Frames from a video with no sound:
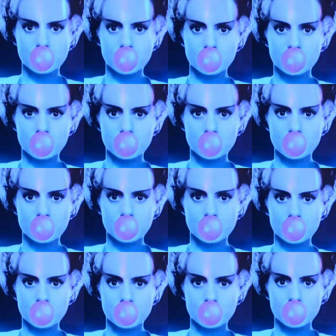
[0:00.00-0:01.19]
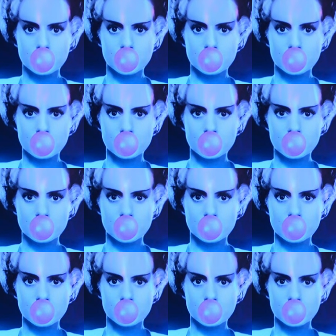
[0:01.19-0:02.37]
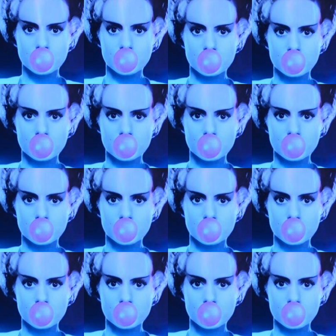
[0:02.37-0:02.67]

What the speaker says: [no speech]